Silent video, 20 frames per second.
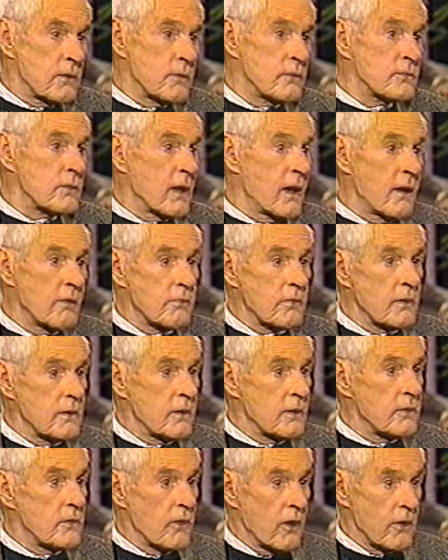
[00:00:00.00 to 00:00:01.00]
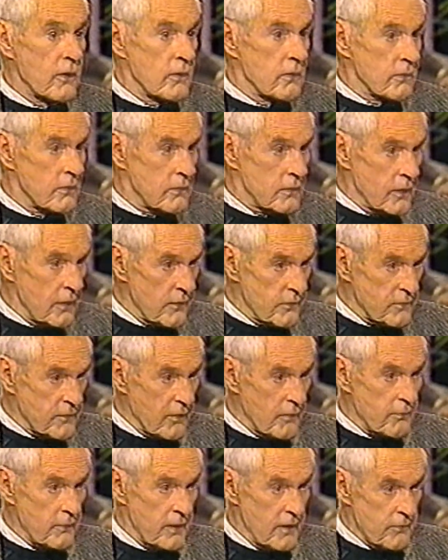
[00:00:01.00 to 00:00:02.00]
you is to have a daughter kill
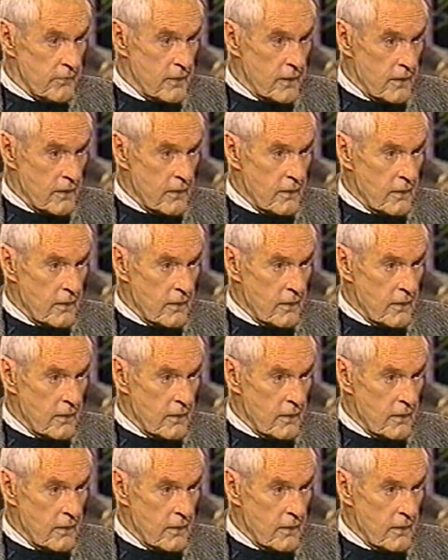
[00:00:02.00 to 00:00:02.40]
herself, believe me.